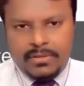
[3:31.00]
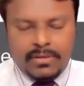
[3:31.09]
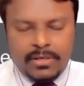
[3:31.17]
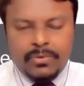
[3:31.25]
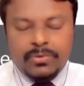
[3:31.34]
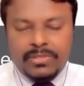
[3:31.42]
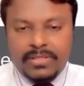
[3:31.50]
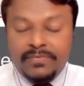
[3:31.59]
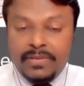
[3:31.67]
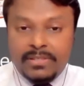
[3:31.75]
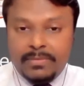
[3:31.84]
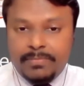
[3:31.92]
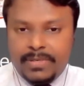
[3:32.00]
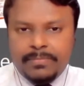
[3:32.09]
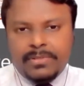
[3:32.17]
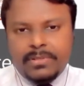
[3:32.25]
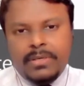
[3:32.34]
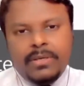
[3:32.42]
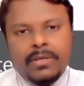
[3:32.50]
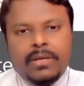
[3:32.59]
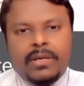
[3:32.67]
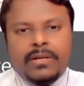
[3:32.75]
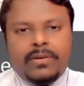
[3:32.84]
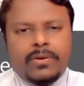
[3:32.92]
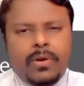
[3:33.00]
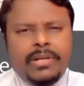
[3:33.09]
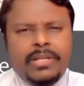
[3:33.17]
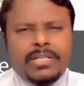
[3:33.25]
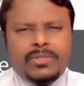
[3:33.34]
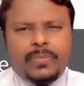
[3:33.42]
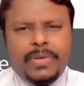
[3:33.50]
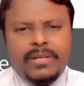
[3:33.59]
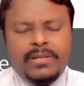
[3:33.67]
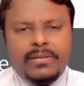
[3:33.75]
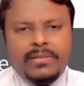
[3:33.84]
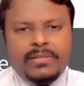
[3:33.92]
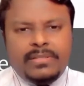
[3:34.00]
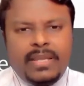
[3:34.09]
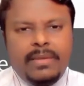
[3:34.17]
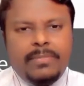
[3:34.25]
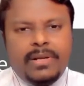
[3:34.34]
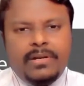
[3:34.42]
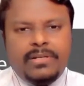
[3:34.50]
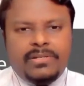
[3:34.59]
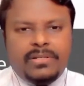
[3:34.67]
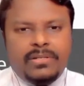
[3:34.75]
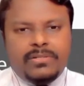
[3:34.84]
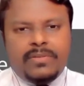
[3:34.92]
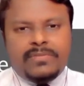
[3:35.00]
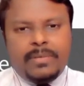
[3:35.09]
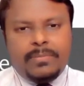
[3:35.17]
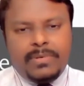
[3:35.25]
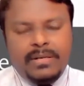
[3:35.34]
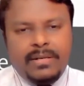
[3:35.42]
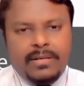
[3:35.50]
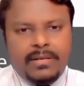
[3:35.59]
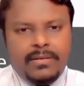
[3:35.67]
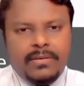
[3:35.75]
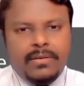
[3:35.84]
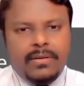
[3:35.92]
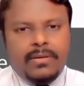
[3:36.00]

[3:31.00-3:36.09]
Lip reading: acute severe symptoms. And chronic is when the same condition is of subclinical,